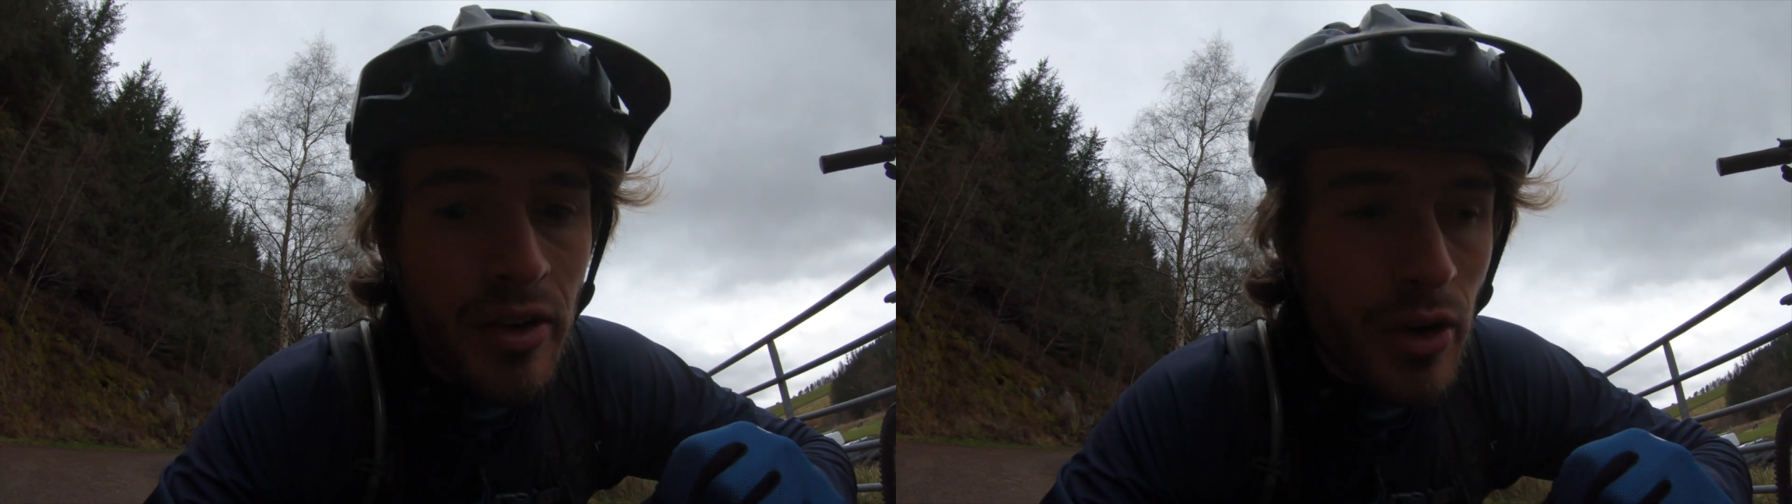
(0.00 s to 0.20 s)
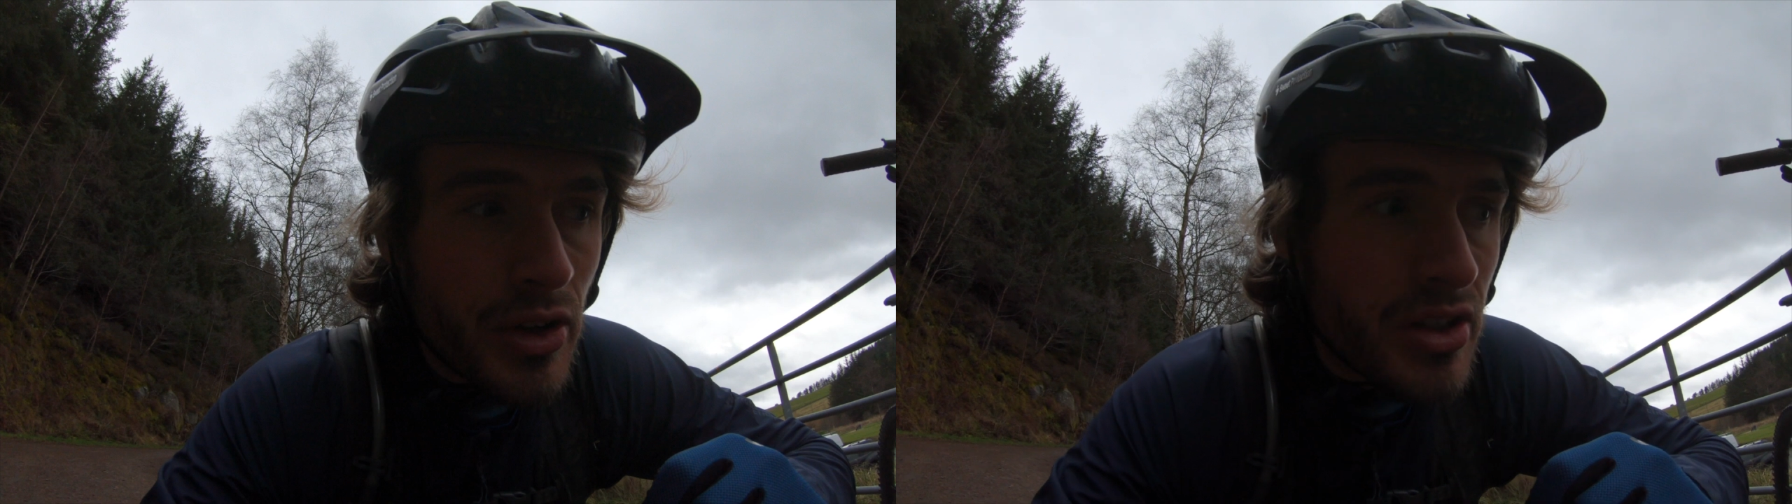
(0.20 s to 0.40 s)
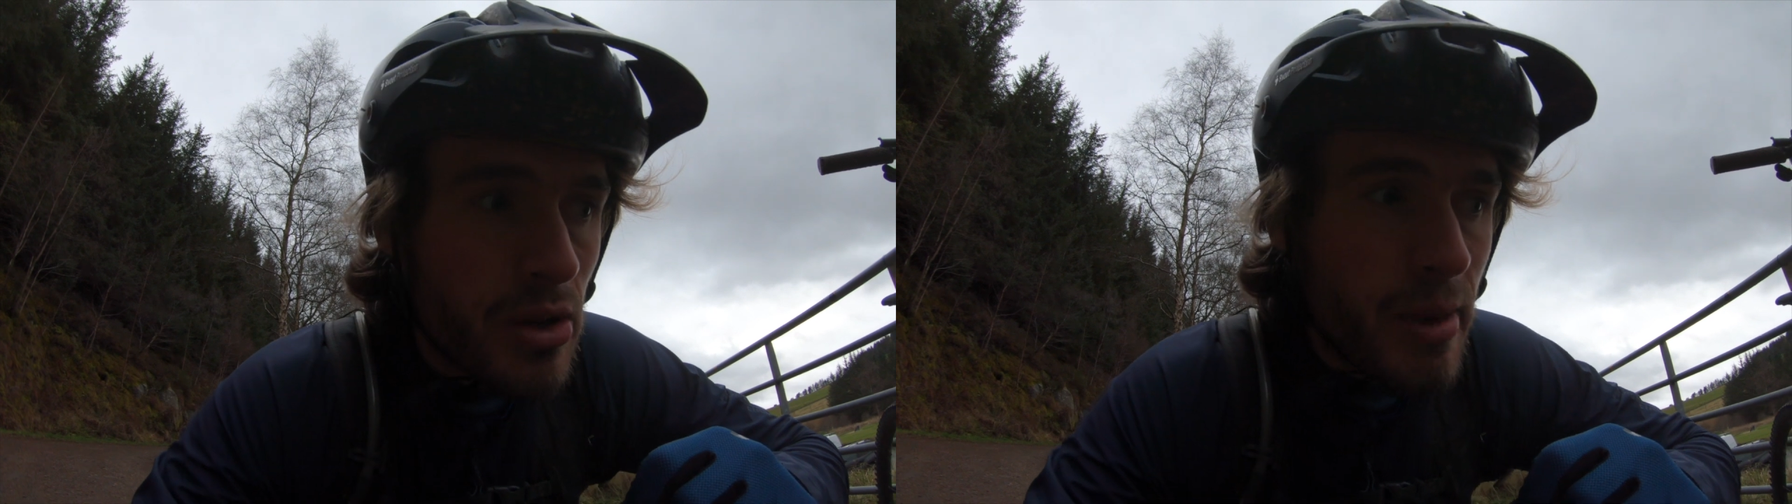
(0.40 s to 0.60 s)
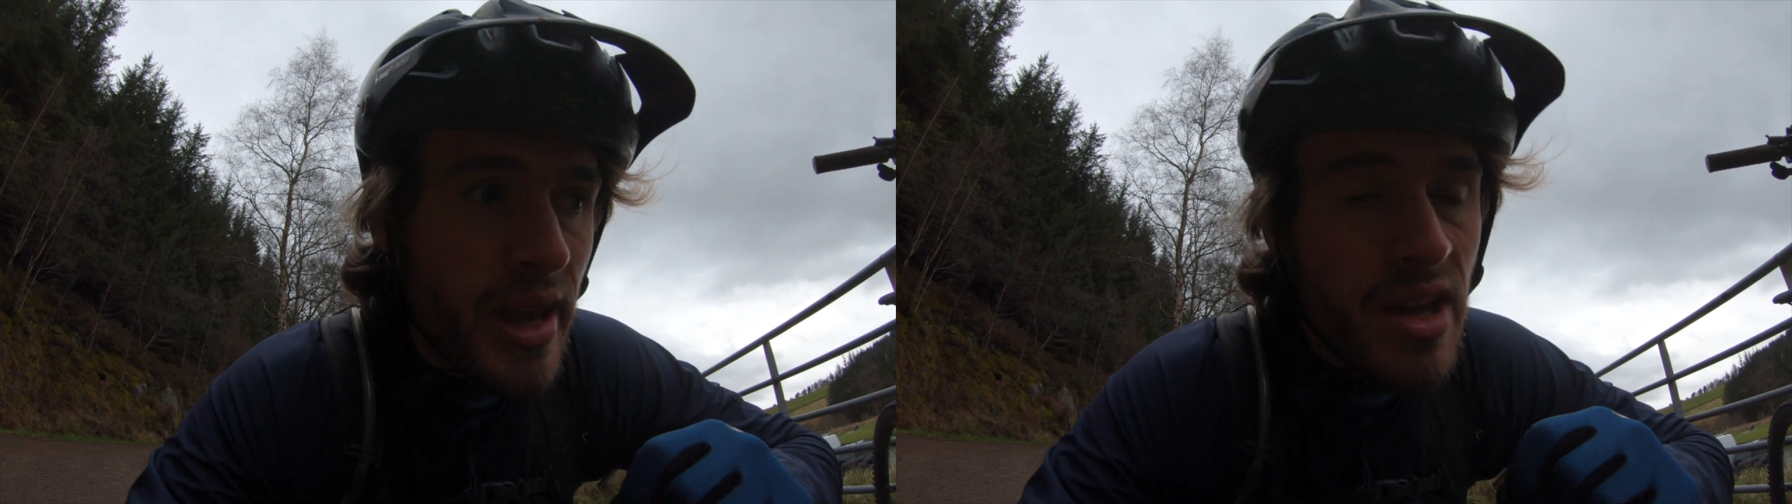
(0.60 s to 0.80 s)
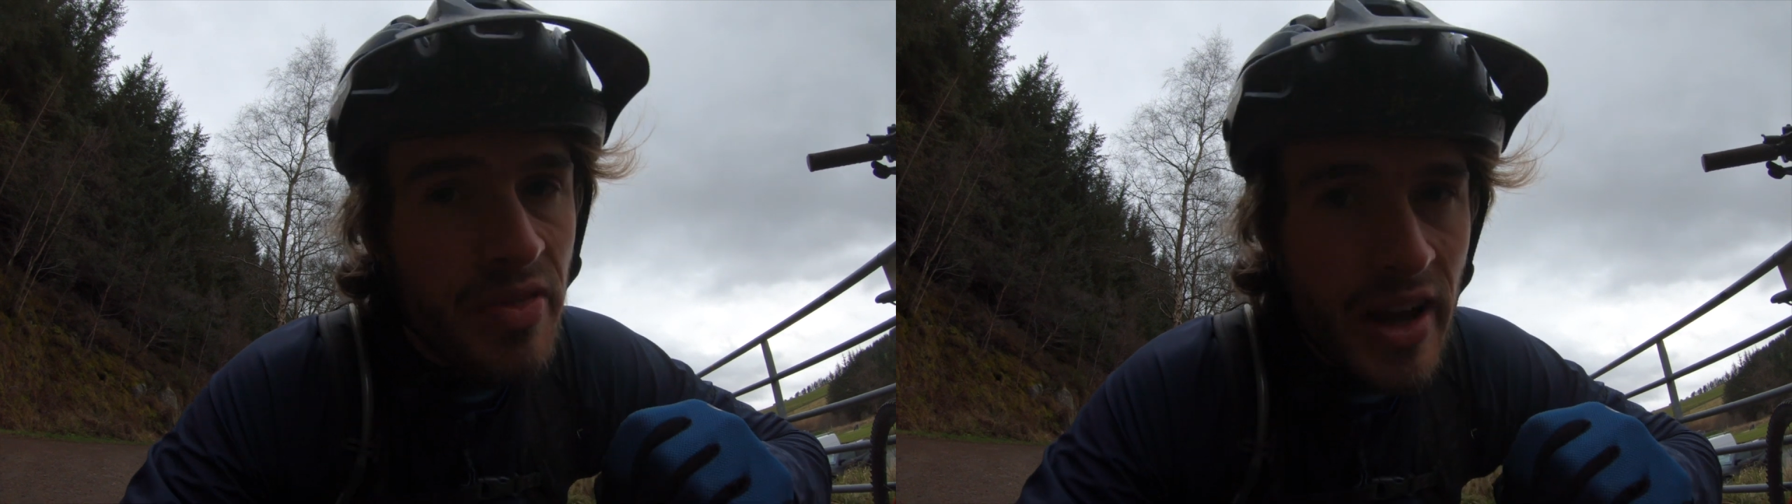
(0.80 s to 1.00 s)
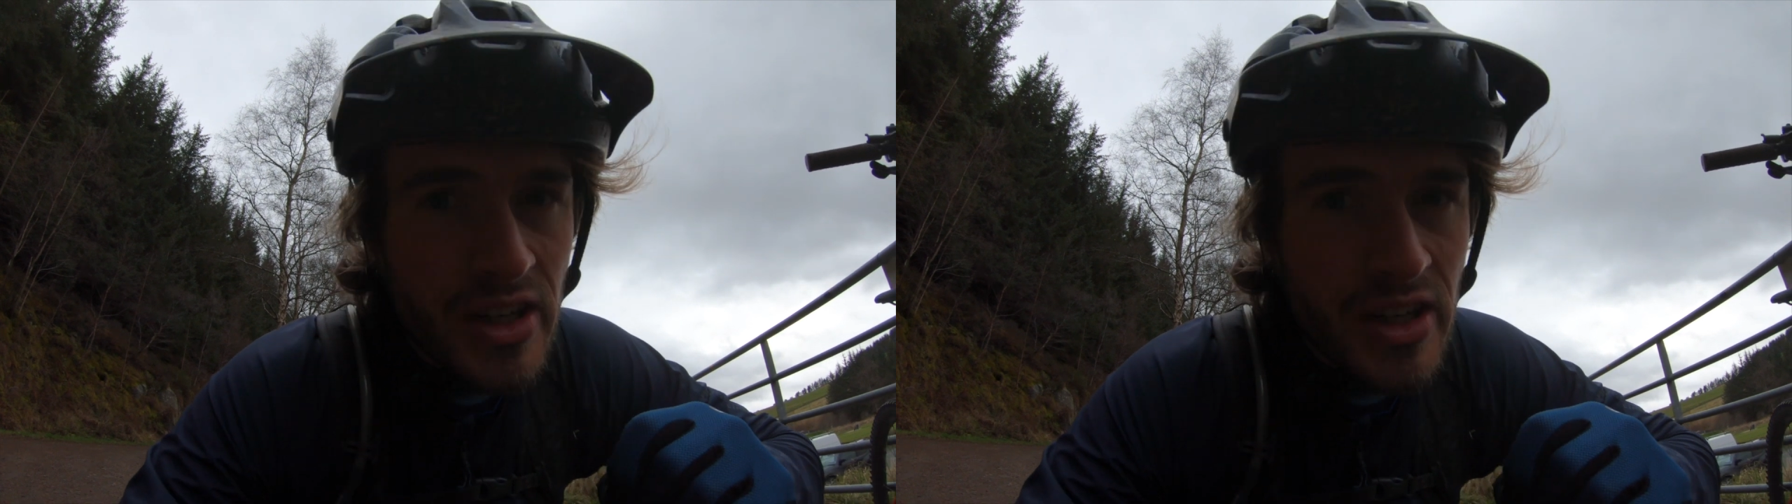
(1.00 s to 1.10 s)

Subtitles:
you're also making that